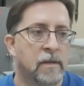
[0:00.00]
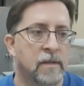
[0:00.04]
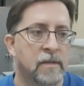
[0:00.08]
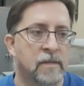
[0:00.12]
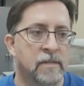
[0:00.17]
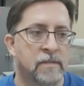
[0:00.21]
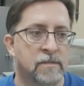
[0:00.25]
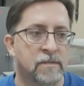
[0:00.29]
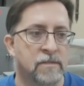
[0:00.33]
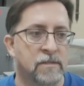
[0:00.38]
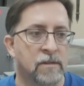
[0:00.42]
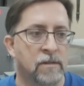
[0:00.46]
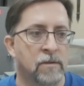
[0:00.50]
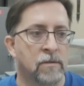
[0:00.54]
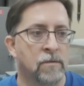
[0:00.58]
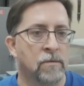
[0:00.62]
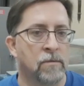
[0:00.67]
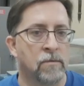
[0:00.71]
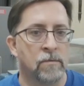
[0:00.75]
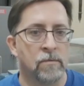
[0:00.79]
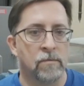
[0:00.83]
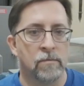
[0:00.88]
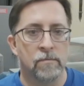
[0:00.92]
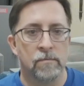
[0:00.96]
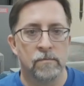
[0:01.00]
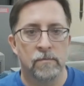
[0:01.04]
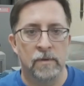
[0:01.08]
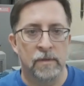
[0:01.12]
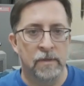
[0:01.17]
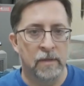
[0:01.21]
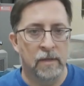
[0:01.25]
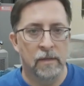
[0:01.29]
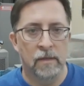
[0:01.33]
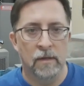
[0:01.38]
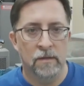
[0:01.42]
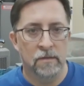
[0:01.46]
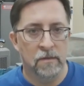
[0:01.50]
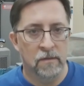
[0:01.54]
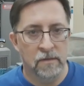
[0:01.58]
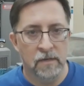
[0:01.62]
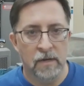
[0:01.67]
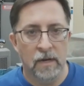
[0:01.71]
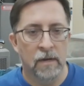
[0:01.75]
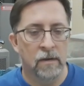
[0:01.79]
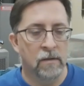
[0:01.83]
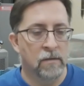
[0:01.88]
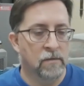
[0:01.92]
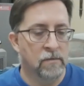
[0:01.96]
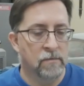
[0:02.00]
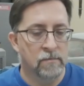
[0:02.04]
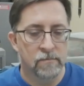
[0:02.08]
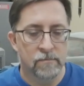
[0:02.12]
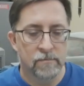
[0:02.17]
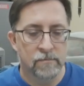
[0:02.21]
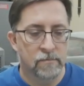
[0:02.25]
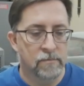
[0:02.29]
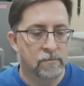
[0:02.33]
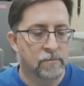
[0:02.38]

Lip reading: and they lost the title.